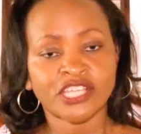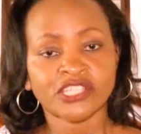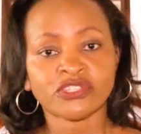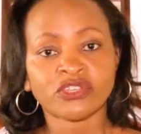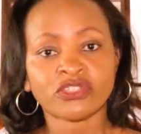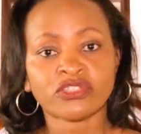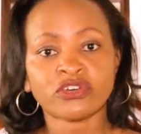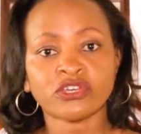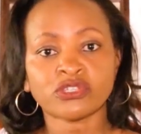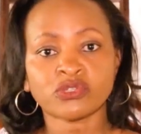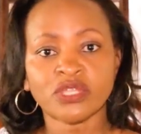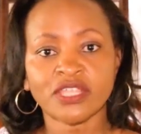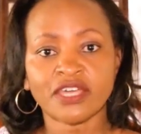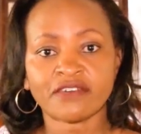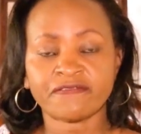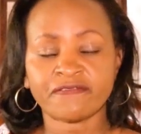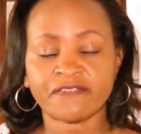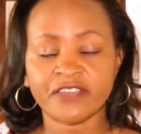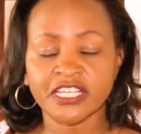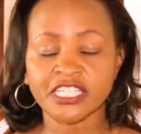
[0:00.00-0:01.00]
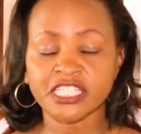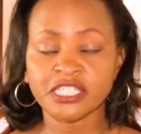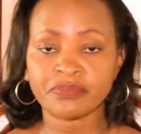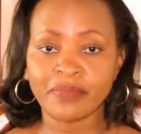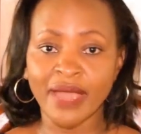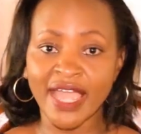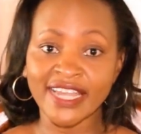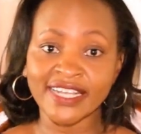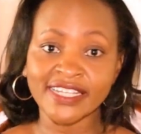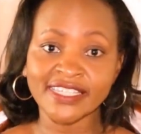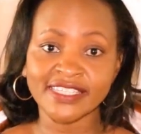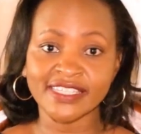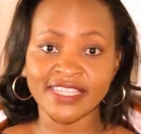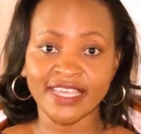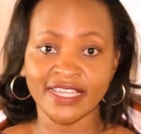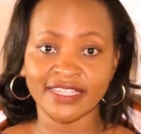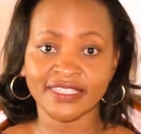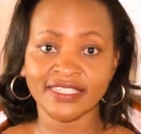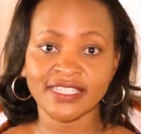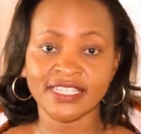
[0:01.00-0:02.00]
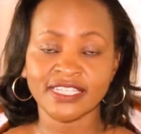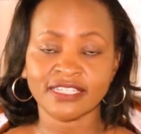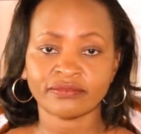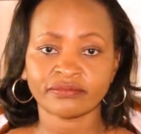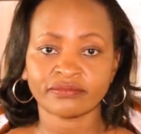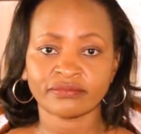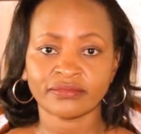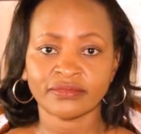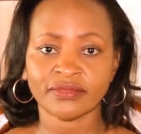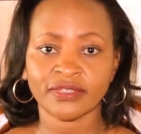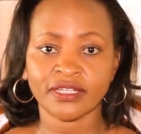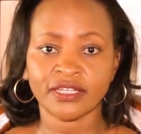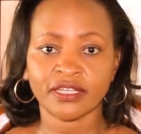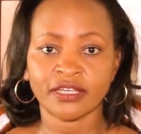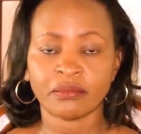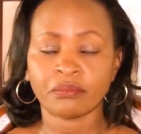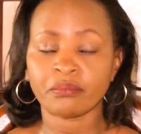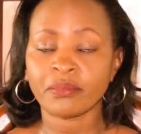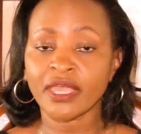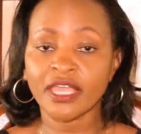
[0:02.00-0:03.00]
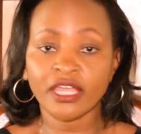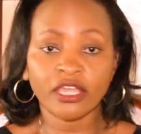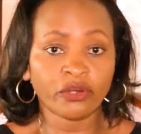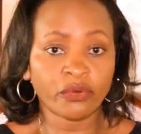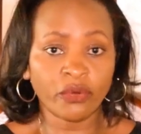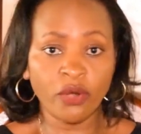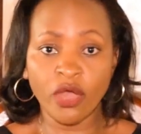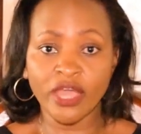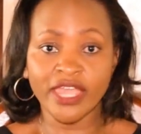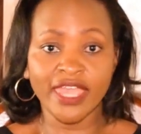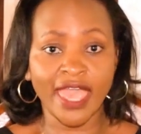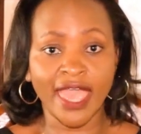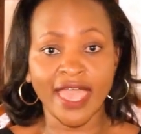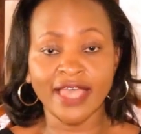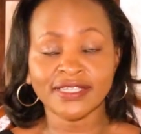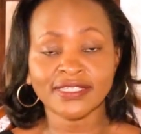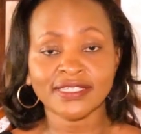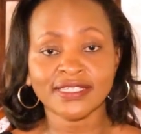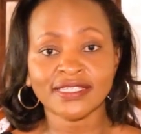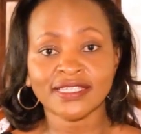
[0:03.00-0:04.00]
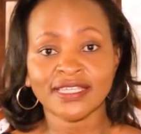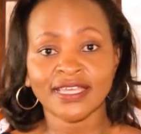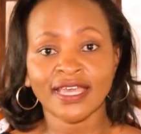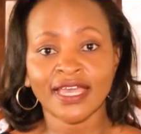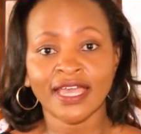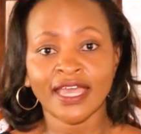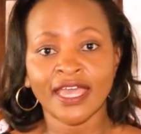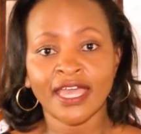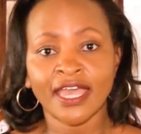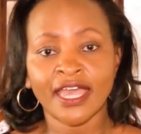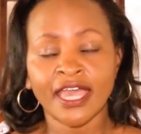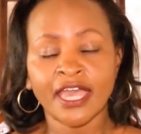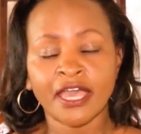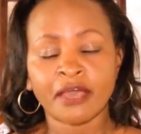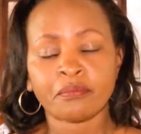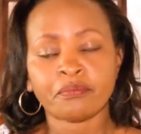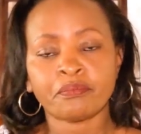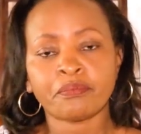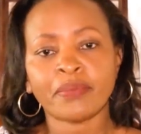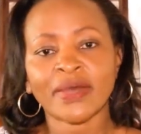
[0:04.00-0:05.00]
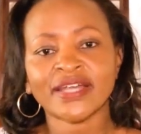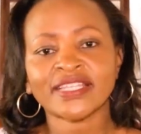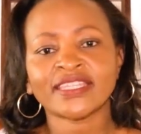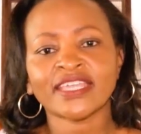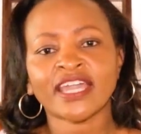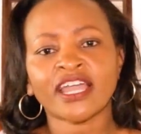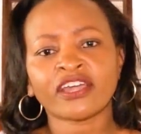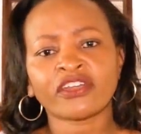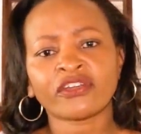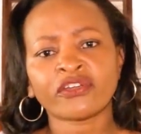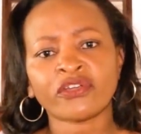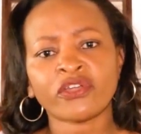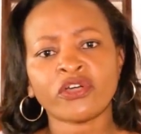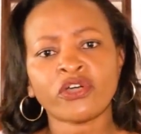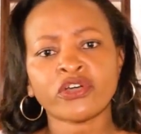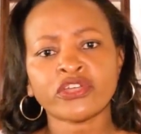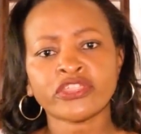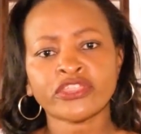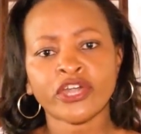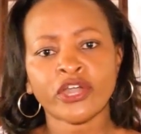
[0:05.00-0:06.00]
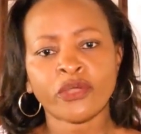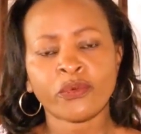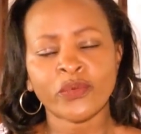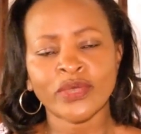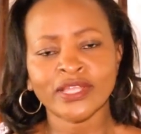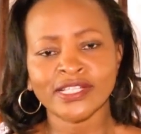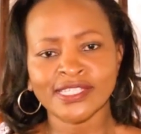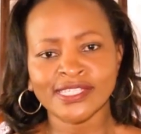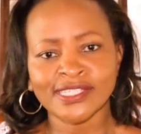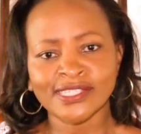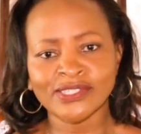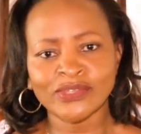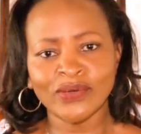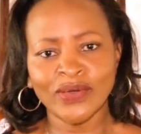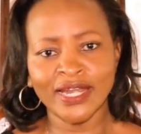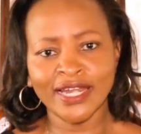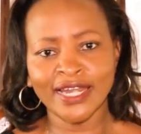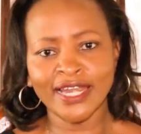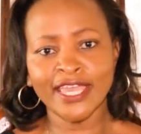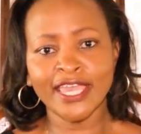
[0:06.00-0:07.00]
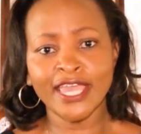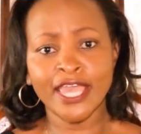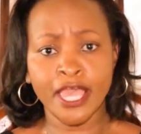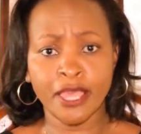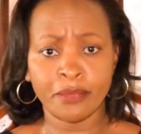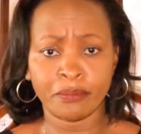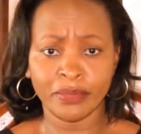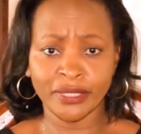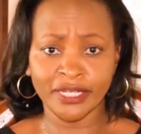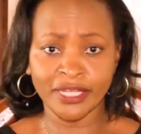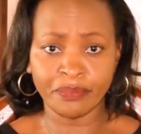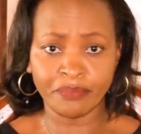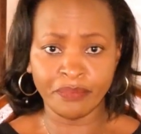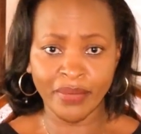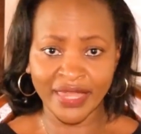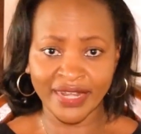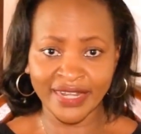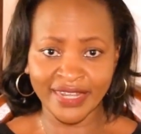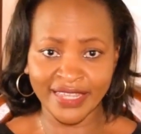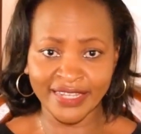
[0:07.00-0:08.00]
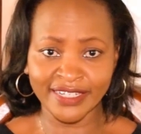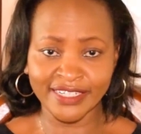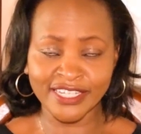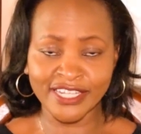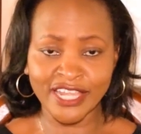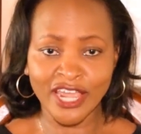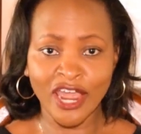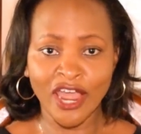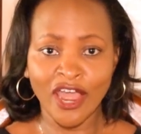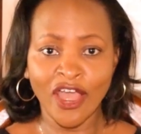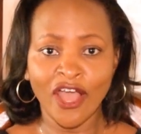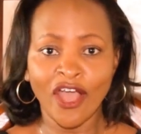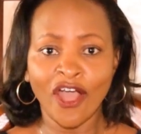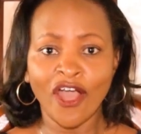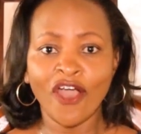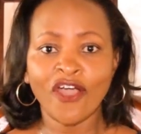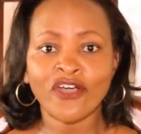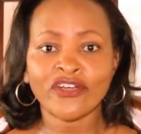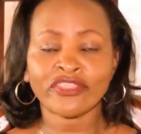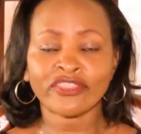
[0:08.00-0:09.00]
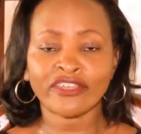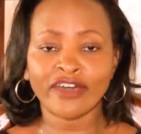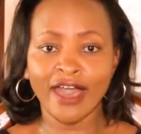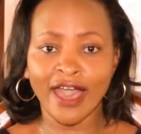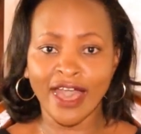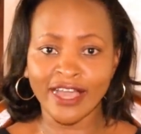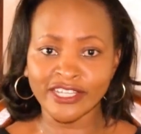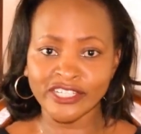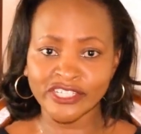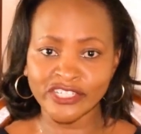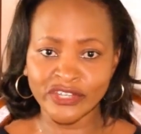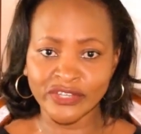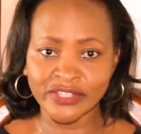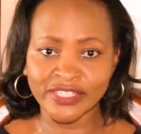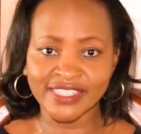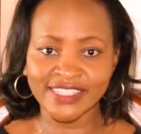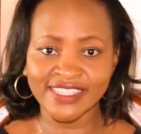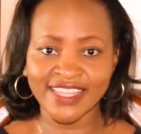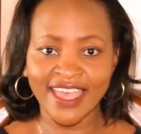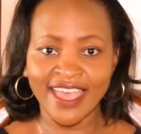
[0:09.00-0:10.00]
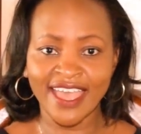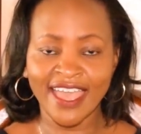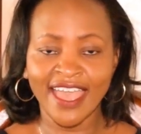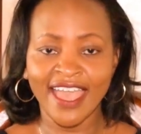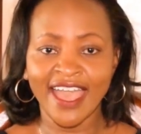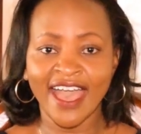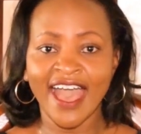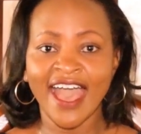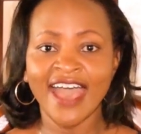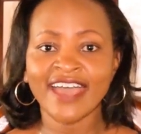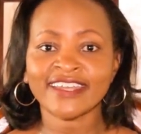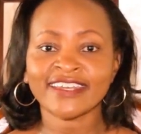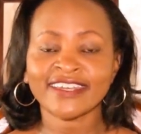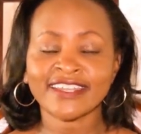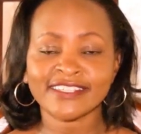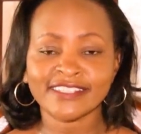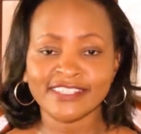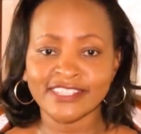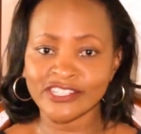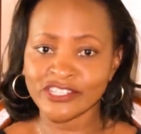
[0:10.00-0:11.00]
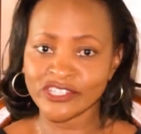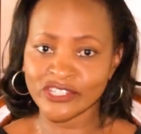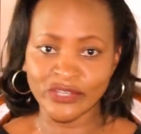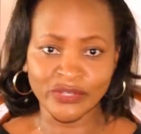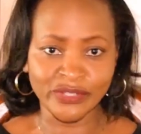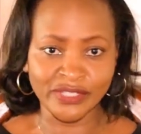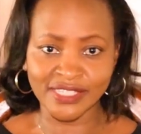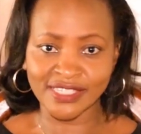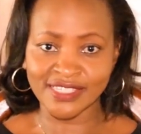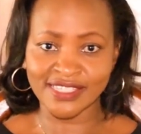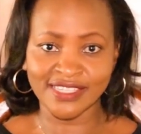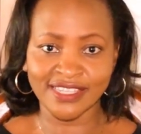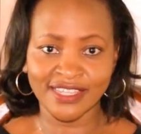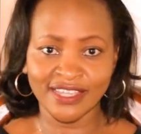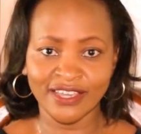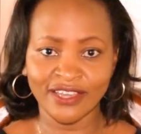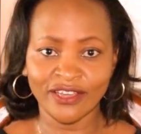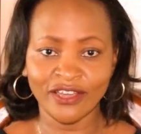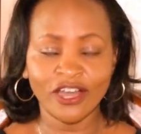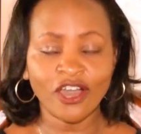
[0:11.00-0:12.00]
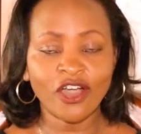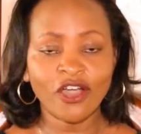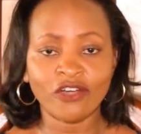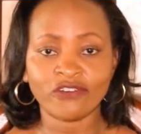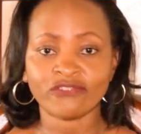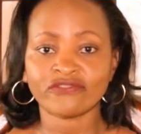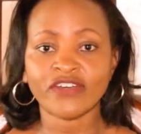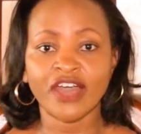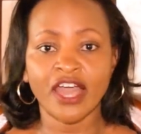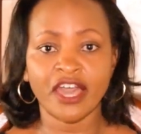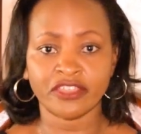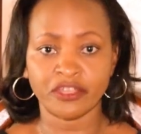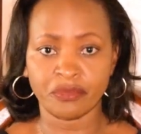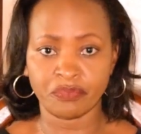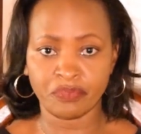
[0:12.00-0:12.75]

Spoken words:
So those with a fixed mindset may grow, yes, but their growth will solely be dependent on the actions and decisions of other